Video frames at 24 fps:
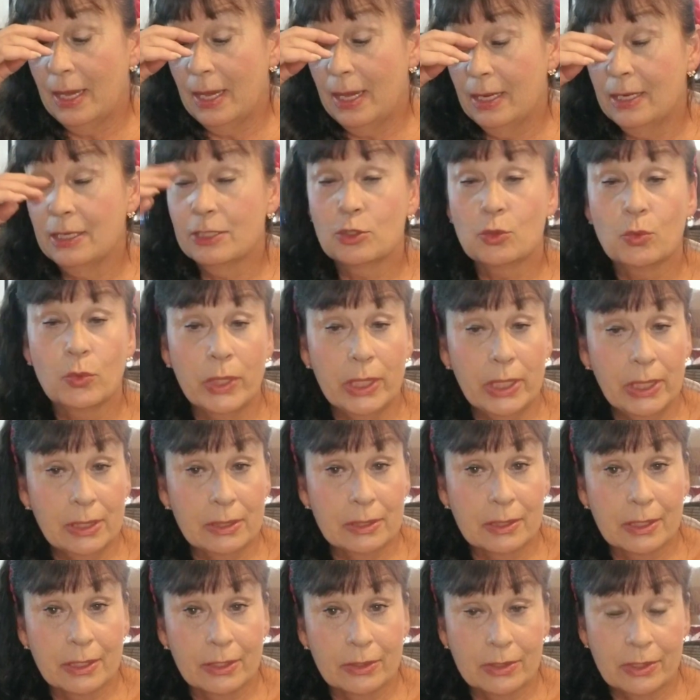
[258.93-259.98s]
And his reading
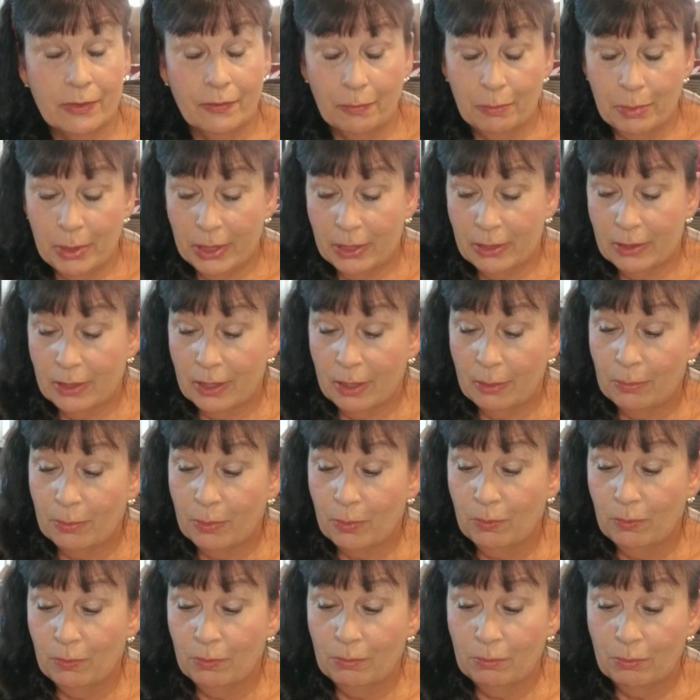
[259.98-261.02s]
skills have picked up
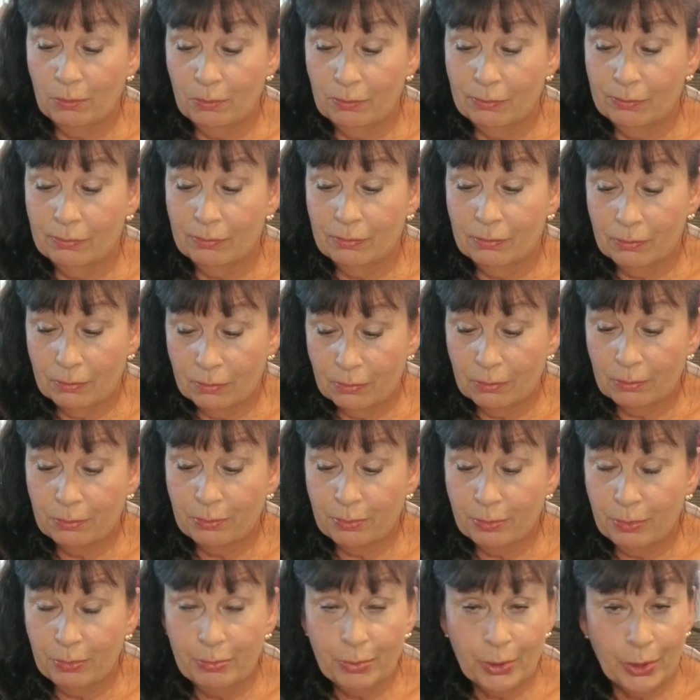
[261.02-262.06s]

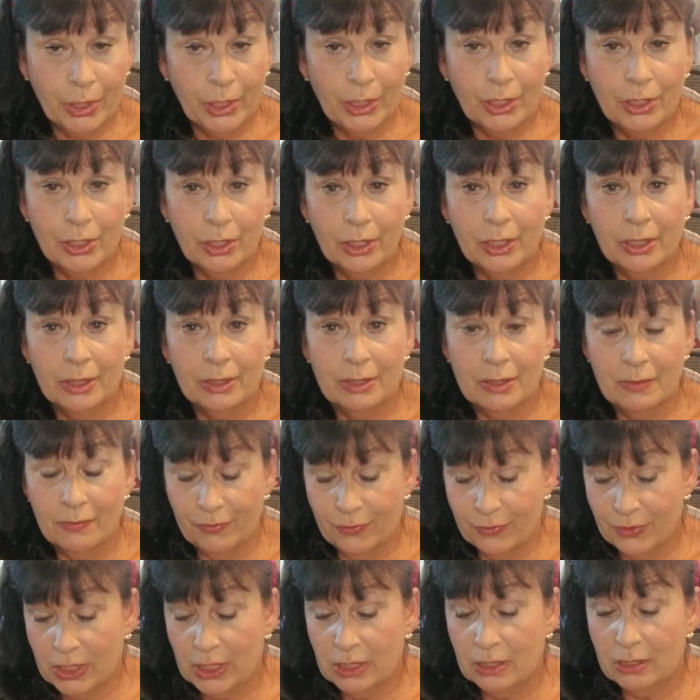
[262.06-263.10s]
pretty good
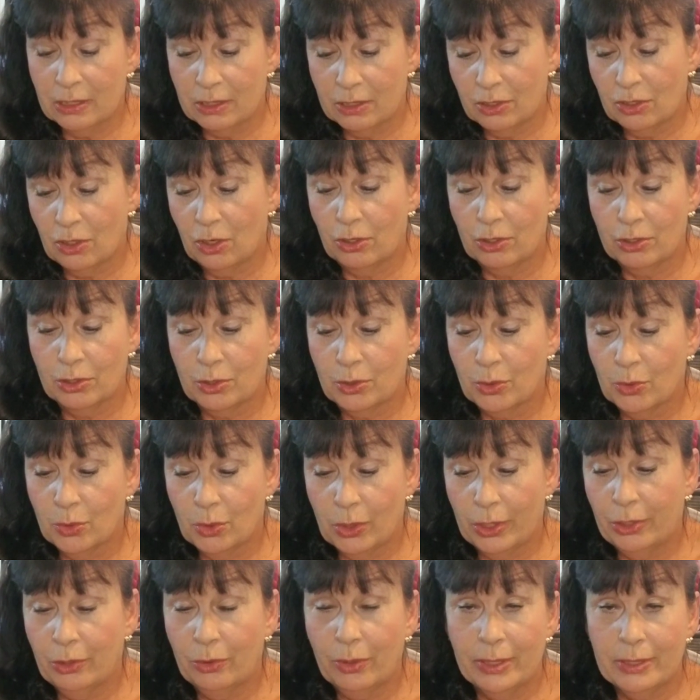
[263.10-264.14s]
since the start of
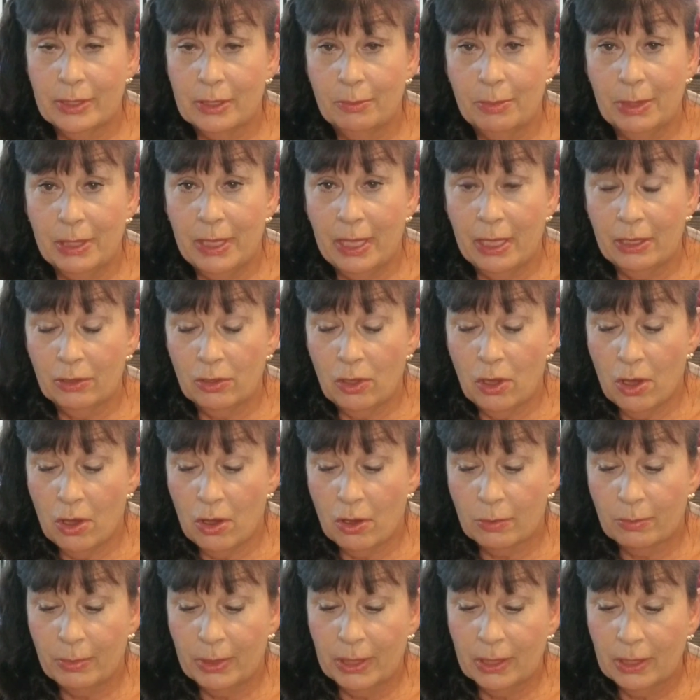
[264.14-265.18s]
school. I know it hasn't been that
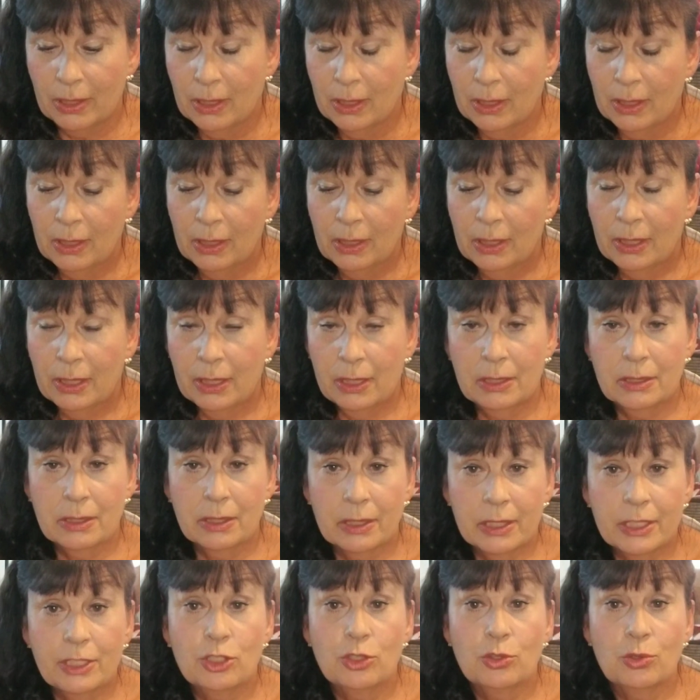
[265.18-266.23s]
long, but he's
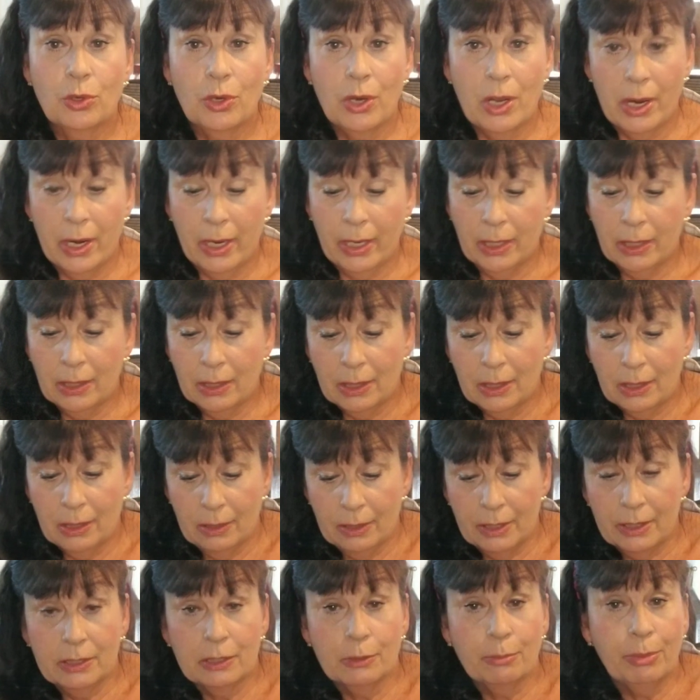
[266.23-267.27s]
at least trying.
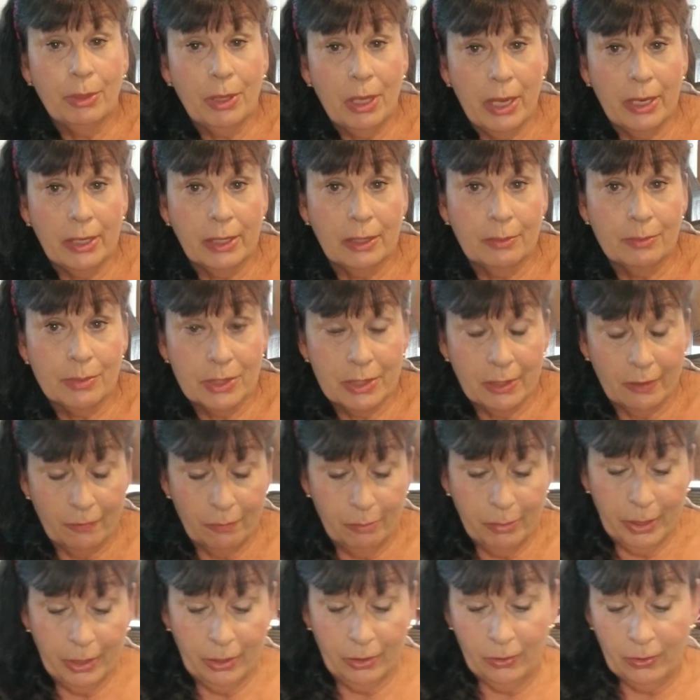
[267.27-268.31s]
He's applying himself
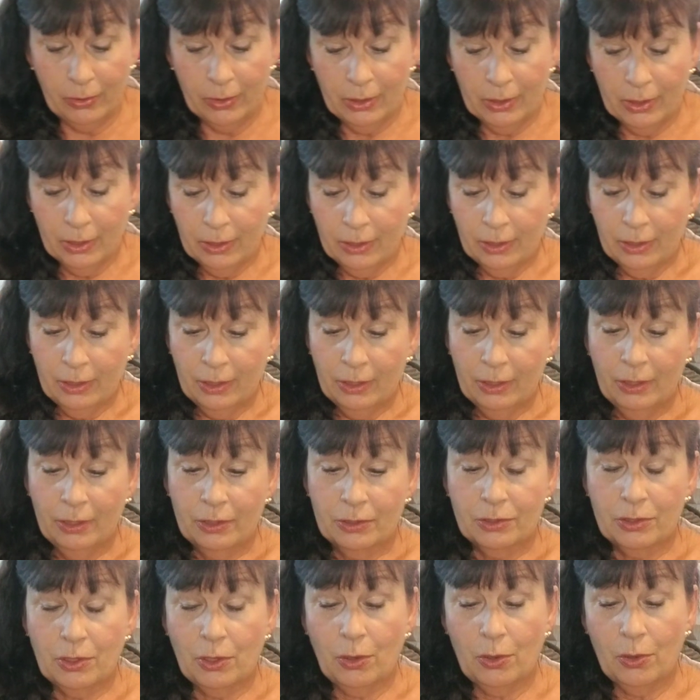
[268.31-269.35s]
better.
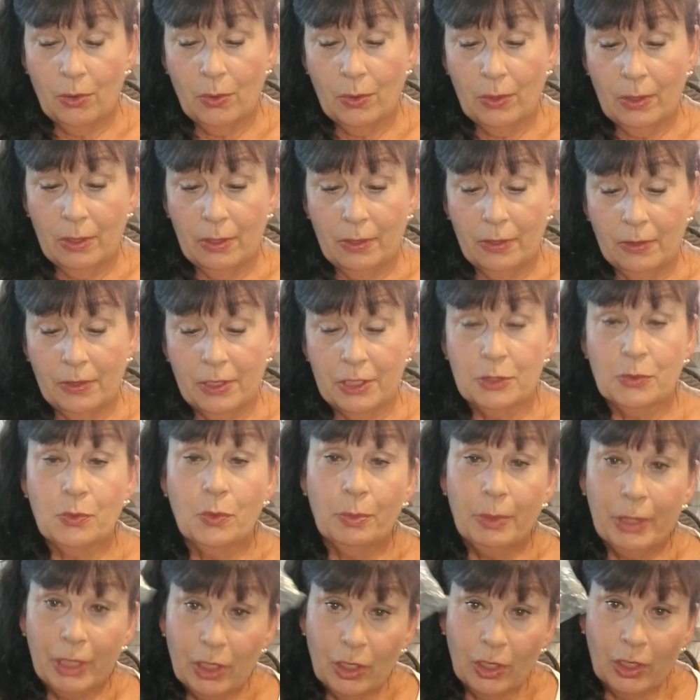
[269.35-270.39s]
So this will
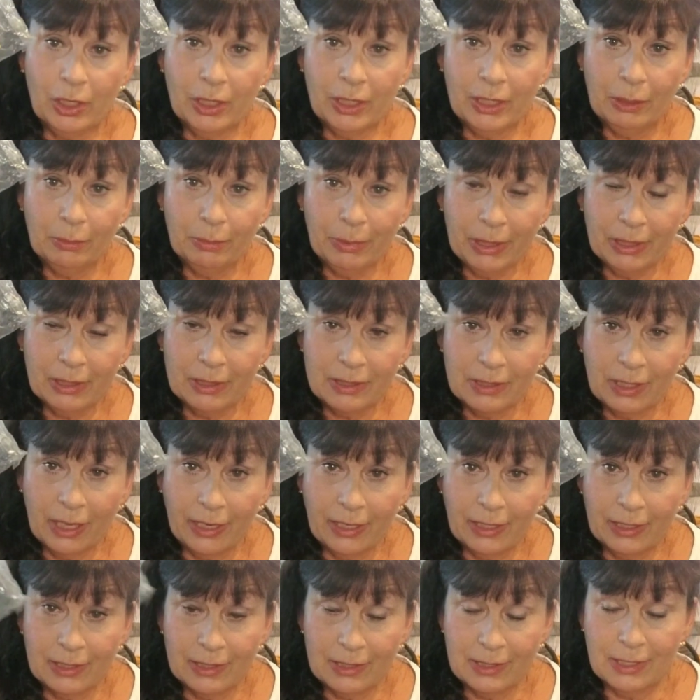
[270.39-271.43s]
be good. He'll be
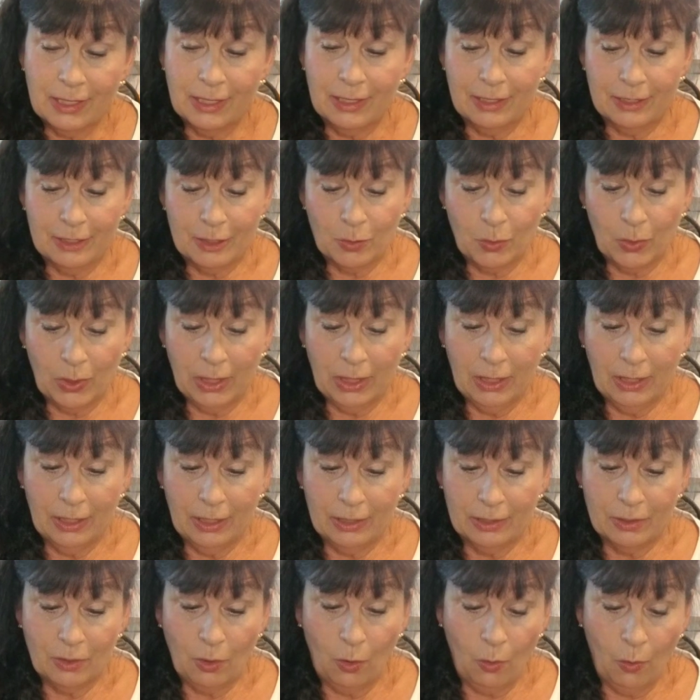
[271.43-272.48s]
excited to see this when he
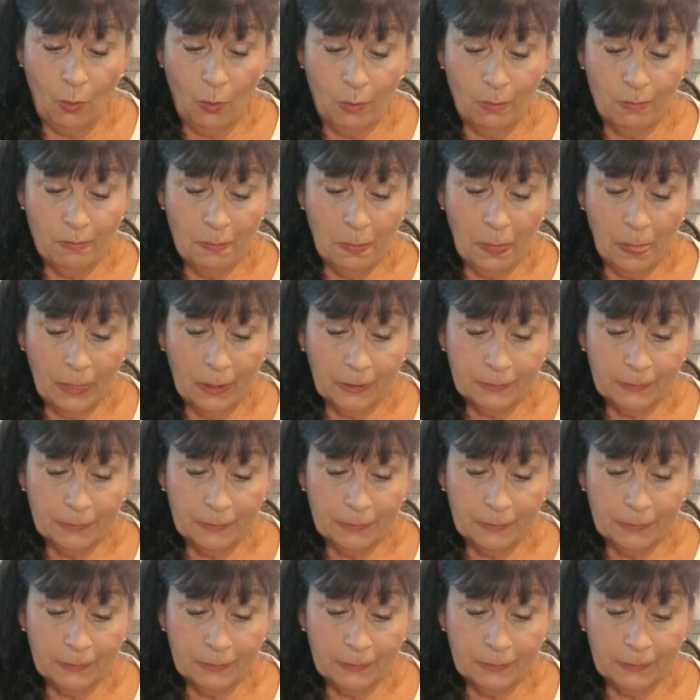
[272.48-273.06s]
gets home.